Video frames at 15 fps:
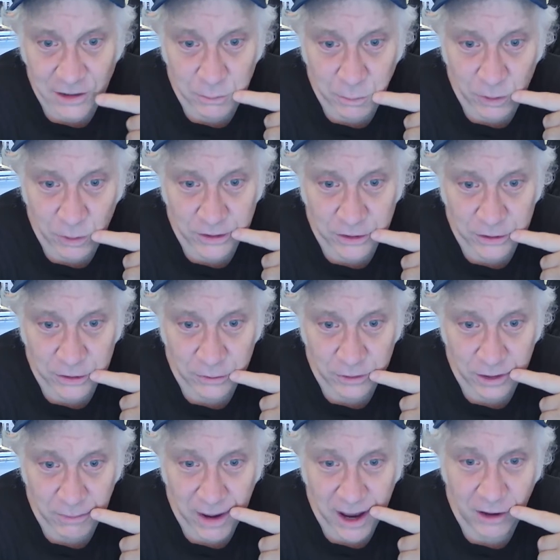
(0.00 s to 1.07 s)
let us poison
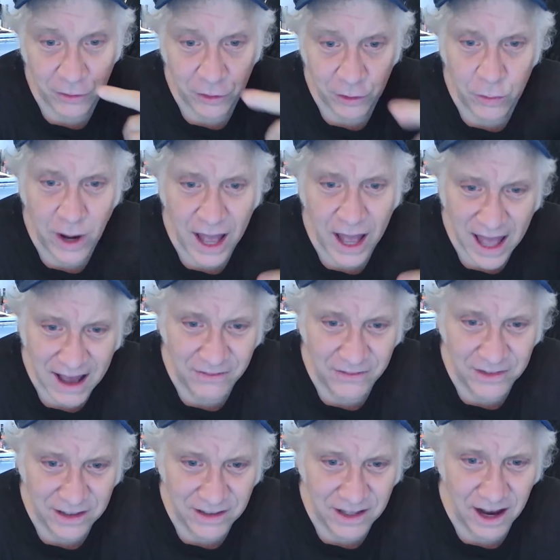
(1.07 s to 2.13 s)
you in the mouth, you
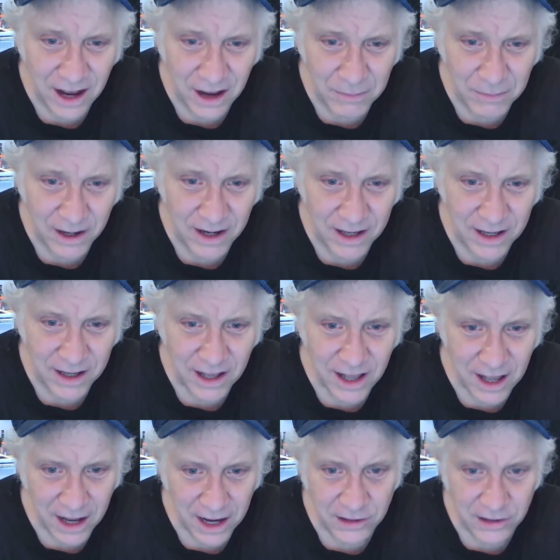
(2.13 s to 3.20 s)
have to die by
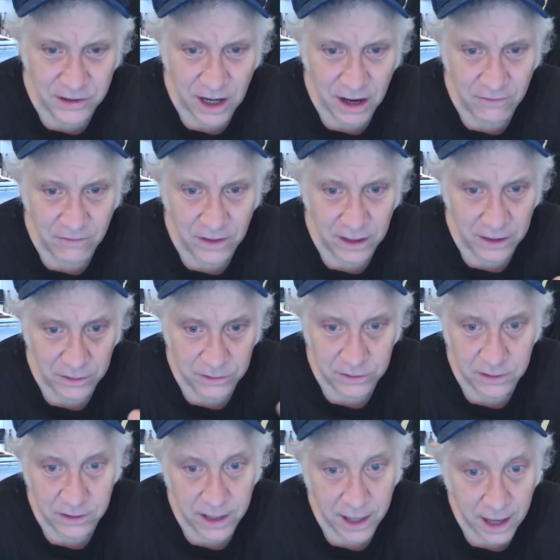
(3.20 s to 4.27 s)
HIV.
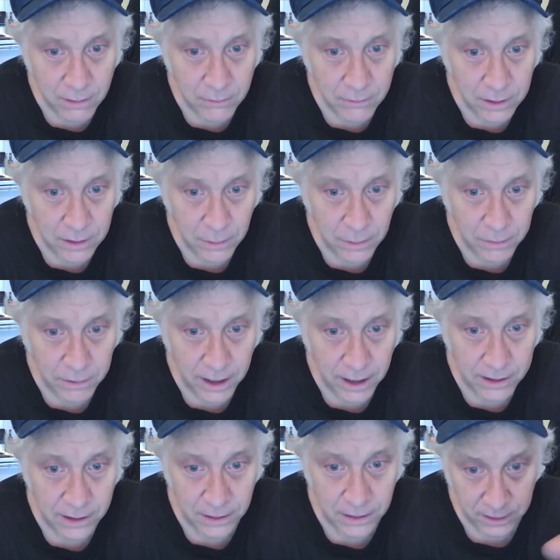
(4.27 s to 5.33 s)
It's the game that they're
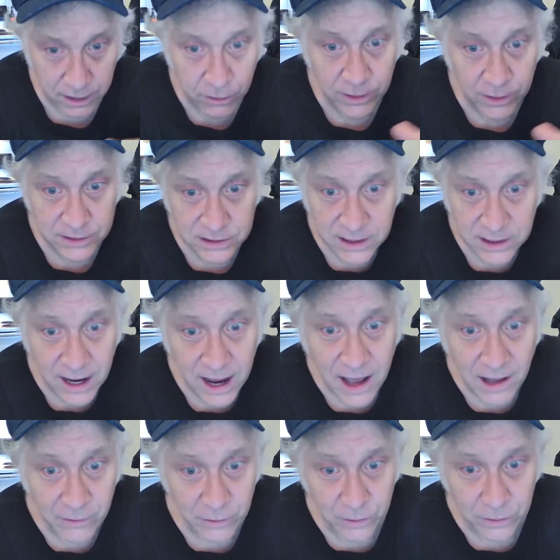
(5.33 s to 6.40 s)
playing. And here in
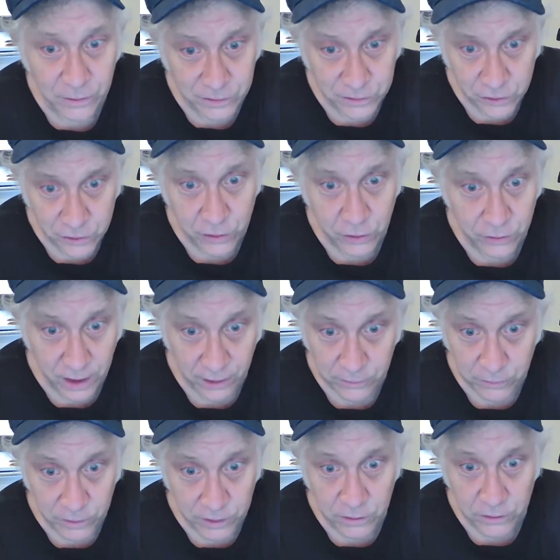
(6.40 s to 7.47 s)
Seattle, it's true.
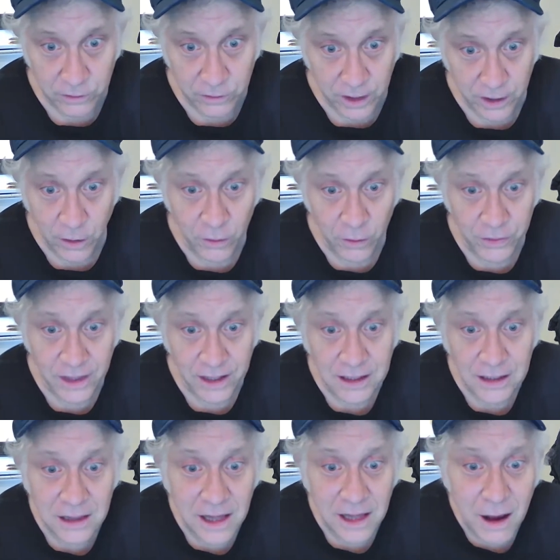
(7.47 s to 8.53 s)
That's what they're doing. They call it
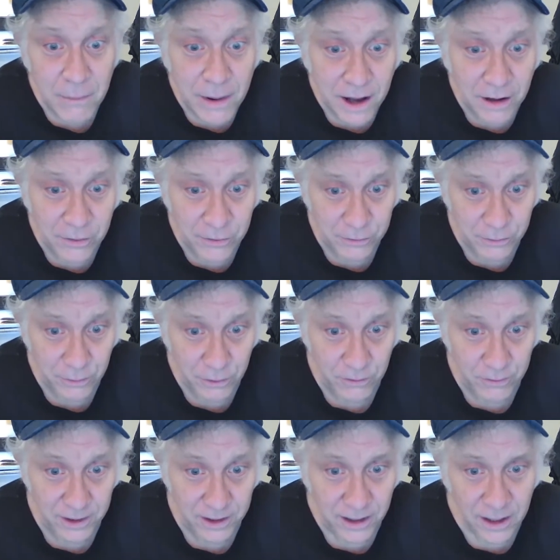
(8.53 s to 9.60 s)
the clubhouse
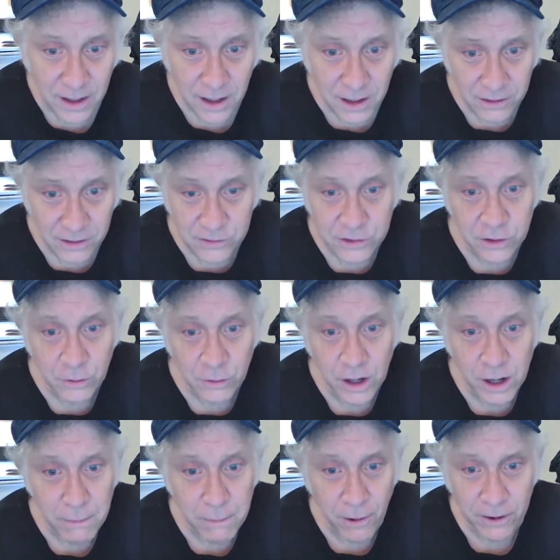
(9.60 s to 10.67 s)
movement. It's the
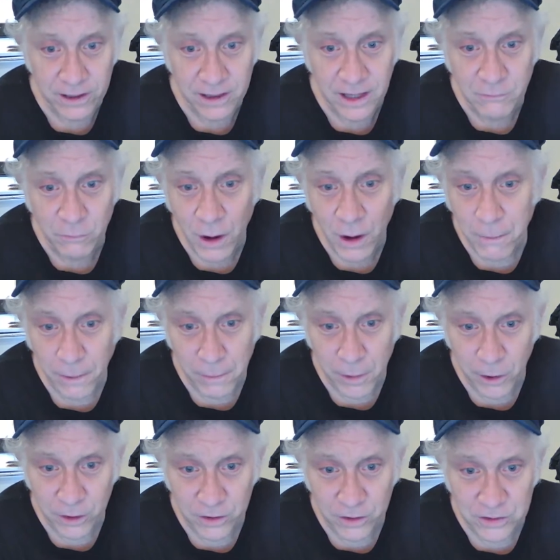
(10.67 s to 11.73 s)
Green Party. They
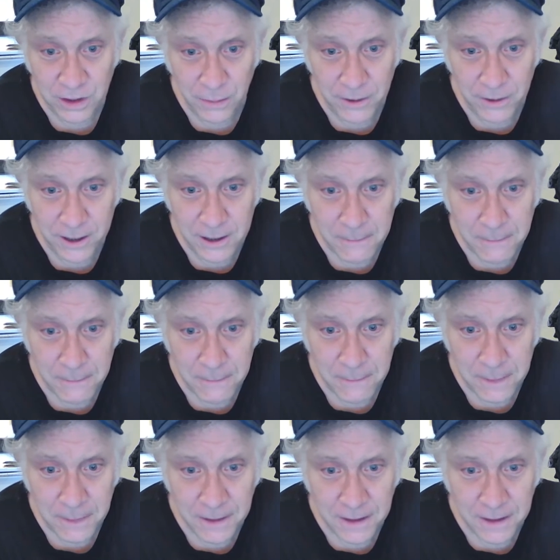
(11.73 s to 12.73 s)
Ripper murdered somebody